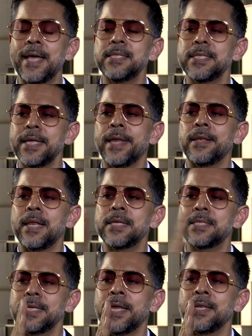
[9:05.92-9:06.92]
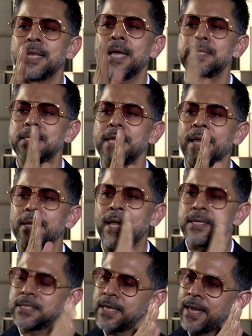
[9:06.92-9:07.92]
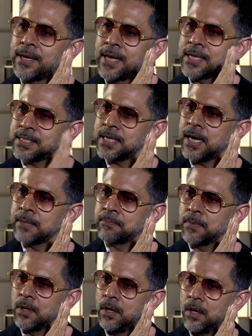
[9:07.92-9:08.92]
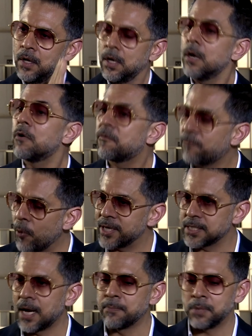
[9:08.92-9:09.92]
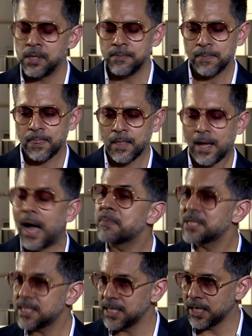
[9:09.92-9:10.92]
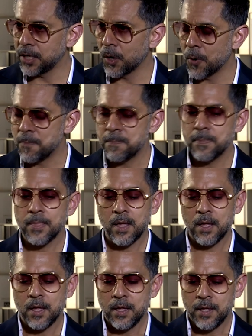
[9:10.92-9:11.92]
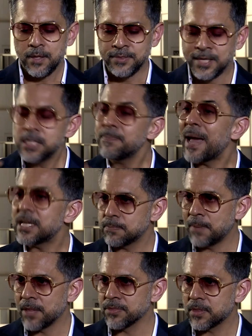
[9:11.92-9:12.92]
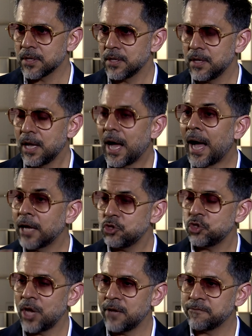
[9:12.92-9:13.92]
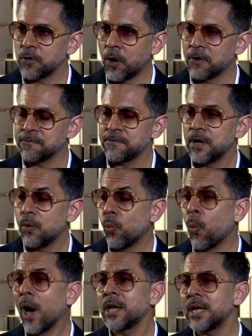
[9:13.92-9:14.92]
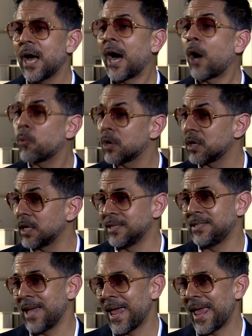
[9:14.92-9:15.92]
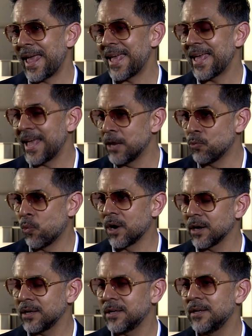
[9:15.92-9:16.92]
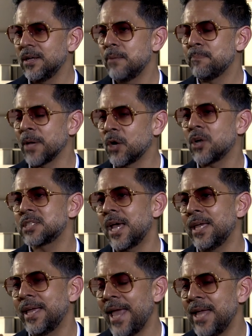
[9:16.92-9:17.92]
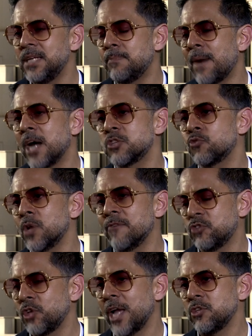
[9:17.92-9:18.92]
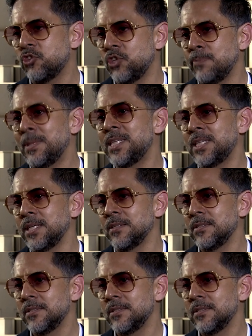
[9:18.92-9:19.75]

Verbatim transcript: less and less and less and less and less time. Yeah. For example, I'm a CEO. This past month, I shaved off one hour a day in work because I gained mastery of ChatGPT.